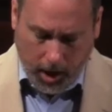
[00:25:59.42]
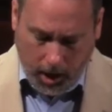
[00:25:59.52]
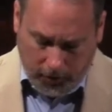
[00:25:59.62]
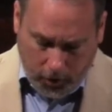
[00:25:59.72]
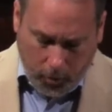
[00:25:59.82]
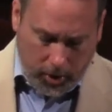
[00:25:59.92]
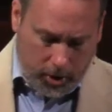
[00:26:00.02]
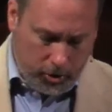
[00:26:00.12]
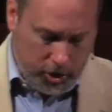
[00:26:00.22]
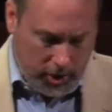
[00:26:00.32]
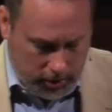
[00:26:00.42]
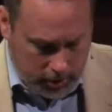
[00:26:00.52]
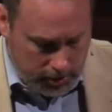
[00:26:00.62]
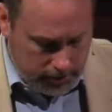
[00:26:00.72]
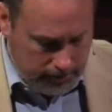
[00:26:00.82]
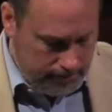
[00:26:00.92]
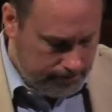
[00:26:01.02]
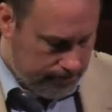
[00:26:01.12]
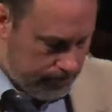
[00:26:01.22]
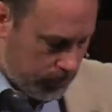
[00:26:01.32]
If you want to know Jesus,
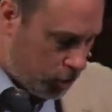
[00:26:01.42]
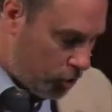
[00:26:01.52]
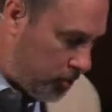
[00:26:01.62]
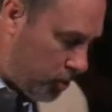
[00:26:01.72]
the scripture